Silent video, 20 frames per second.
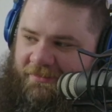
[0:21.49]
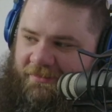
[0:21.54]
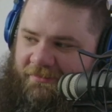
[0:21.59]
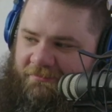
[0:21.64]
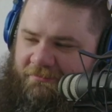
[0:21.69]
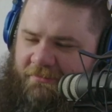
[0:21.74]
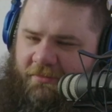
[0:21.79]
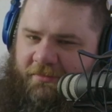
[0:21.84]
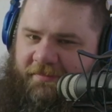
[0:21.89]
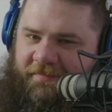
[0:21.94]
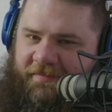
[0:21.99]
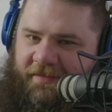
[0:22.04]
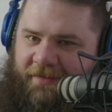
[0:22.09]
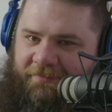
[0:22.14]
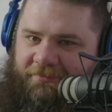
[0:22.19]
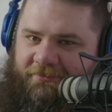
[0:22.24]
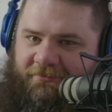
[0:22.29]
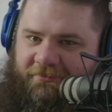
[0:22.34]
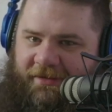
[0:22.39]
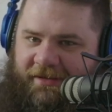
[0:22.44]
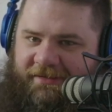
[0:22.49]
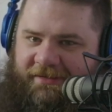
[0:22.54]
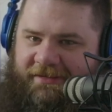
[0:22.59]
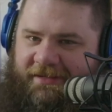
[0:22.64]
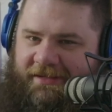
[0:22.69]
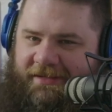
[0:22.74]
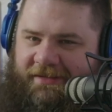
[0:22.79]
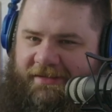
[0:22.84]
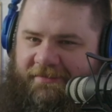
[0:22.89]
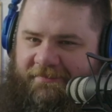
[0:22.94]
modus
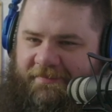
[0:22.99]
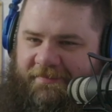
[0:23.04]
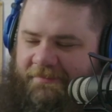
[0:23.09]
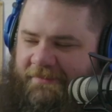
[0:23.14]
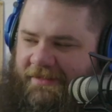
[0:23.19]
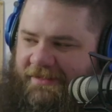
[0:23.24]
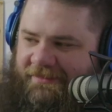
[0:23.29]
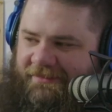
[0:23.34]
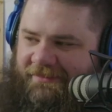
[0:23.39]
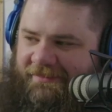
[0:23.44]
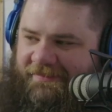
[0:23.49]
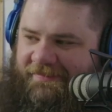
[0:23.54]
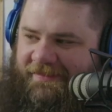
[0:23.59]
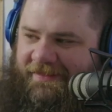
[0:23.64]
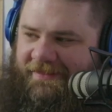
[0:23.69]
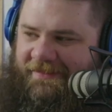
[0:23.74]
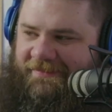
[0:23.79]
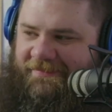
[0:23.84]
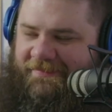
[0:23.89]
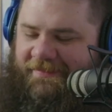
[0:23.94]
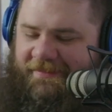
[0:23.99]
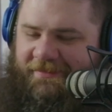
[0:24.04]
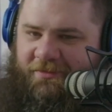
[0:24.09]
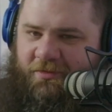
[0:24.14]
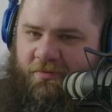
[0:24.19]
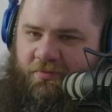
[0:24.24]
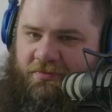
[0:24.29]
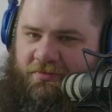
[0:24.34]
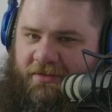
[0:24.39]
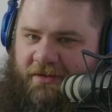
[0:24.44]
operandi of Samantha these days that you
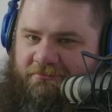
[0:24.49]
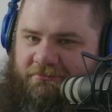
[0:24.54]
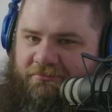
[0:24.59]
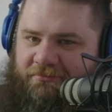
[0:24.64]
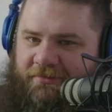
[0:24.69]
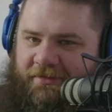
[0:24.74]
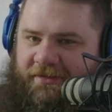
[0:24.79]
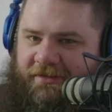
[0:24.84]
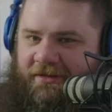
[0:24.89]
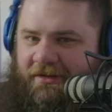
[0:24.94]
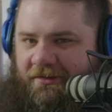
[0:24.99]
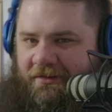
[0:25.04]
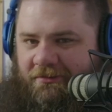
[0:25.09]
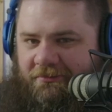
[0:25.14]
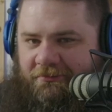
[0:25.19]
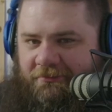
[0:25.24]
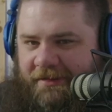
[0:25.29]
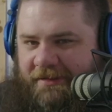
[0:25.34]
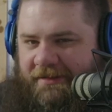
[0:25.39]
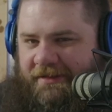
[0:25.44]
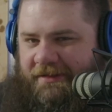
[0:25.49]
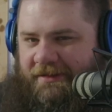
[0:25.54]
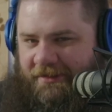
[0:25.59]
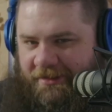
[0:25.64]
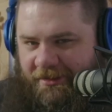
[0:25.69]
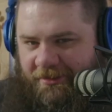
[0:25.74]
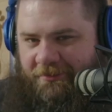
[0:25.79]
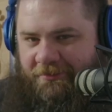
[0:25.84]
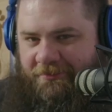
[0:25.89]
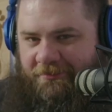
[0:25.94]
probably already
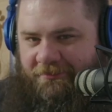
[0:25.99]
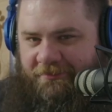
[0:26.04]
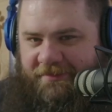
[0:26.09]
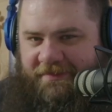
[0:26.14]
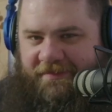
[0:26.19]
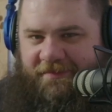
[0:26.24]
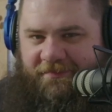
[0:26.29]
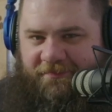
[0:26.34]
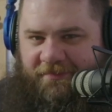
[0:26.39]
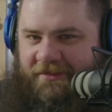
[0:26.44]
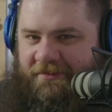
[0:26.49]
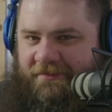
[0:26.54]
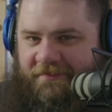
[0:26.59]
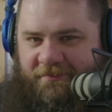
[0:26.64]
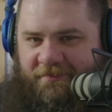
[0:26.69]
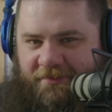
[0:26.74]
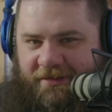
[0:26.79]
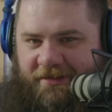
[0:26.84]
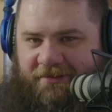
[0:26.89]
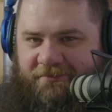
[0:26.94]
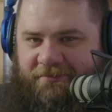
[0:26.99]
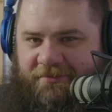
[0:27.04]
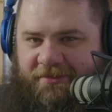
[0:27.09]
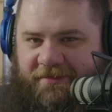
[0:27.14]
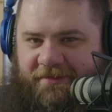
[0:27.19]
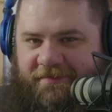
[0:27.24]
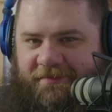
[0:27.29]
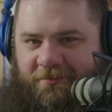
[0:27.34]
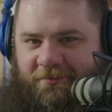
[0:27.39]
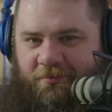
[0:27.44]
know what this video is about
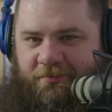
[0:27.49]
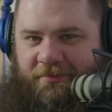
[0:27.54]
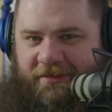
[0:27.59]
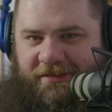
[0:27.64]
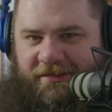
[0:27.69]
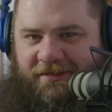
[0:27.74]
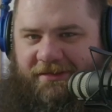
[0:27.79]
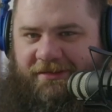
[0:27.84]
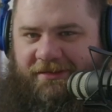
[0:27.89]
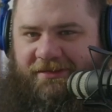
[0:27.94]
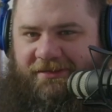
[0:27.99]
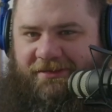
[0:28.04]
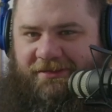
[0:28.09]
because it'll be